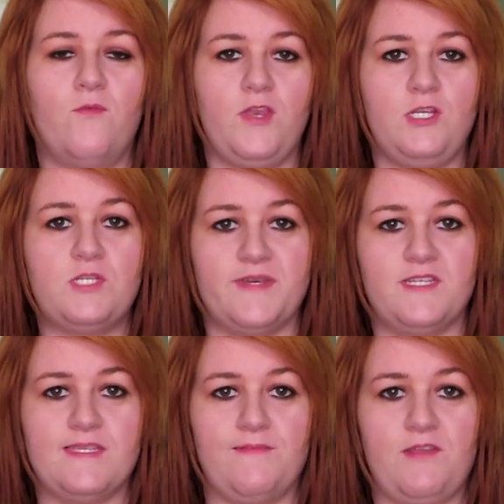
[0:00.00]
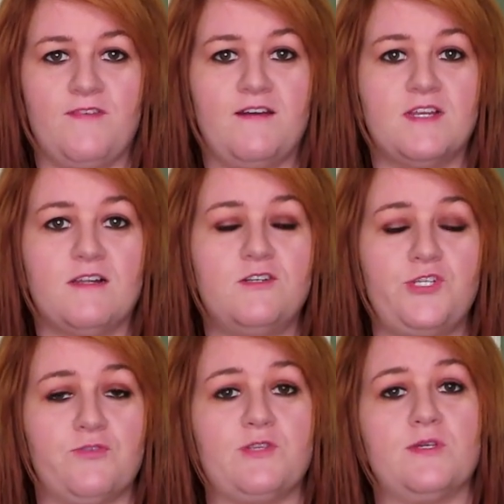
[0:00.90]
When you spend
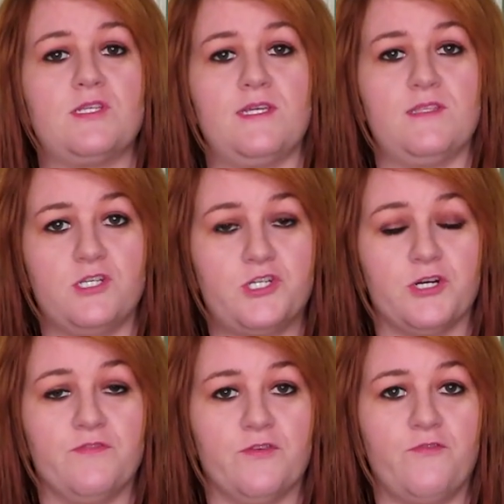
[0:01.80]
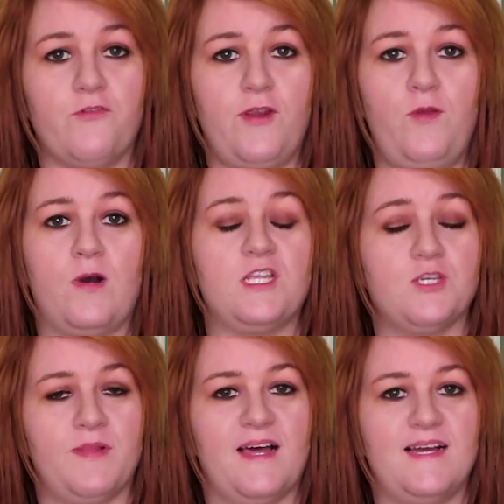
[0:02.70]
$75, you're supposed to get this shirt for free while
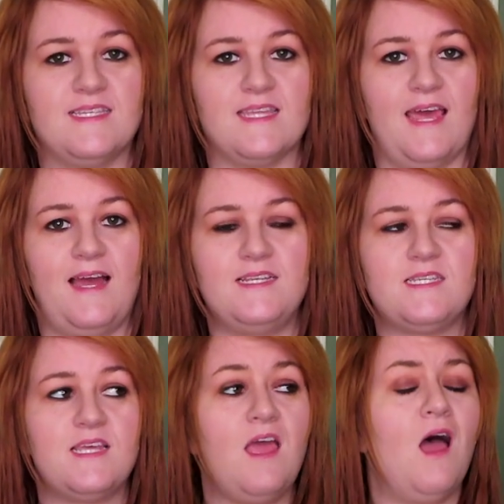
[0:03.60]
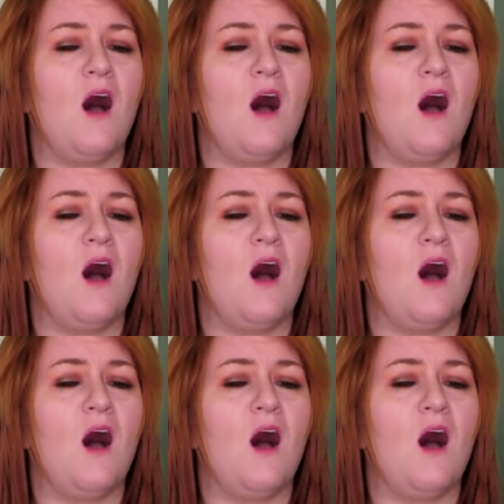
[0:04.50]
supplies last